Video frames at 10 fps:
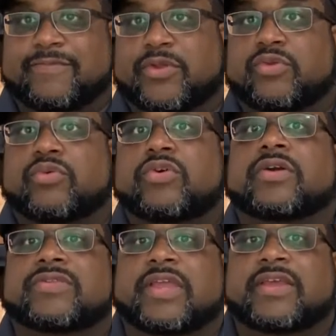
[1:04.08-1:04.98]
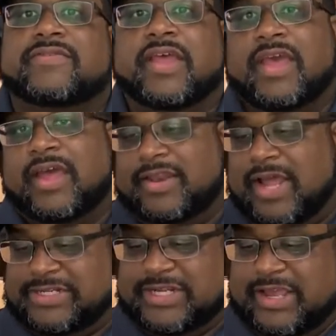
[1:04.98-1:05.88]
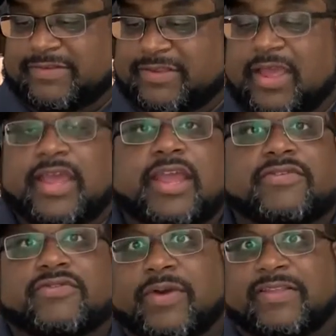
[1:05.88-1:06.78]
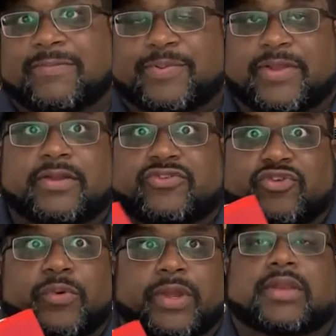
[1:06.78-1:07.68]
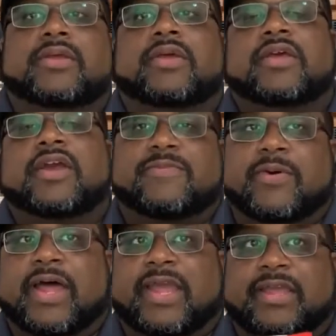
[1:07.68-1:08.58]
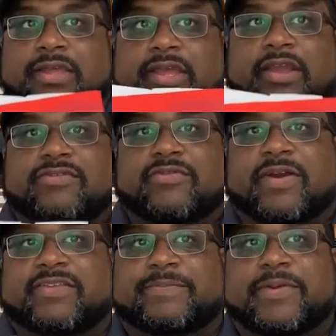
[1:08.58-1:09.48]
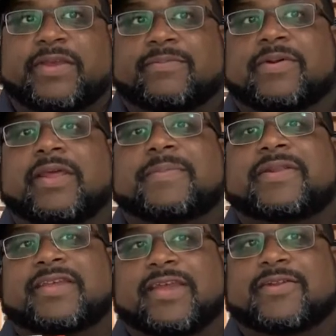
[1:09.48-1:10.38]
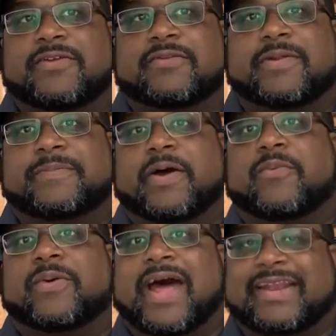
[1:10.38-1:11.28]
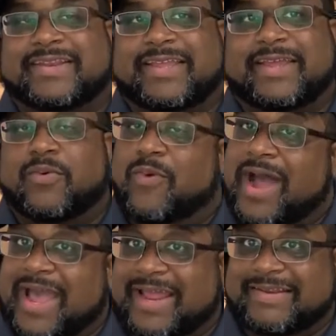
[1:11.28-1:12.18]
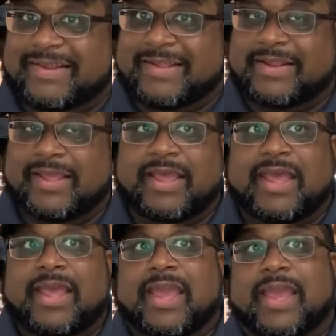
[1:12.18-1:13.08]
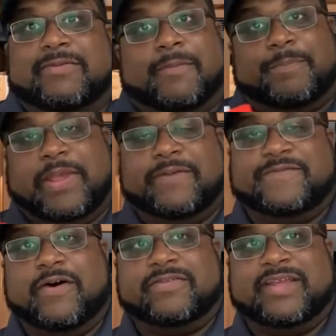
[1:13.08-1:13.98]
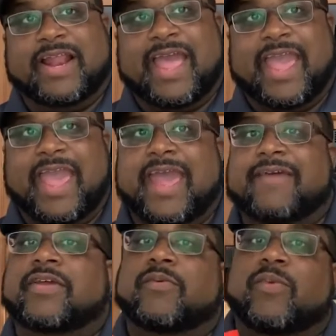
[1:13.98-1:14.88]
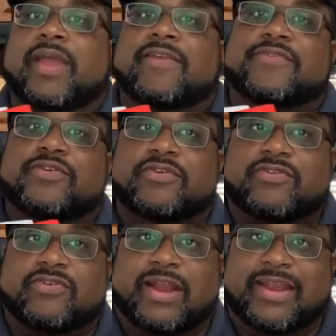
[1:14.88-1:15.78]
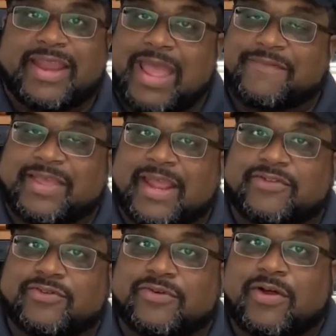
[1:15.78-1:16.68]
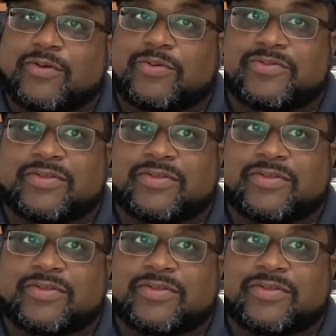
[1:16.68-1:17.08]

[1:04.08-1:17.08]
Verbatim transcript: when you cook things. Not just, here's the recipe, do it. It's more like, here's the recipe, but let me tell you a little bit about what I did and why I did it, some pitfalls that I had, and ways for you to try to navigate through those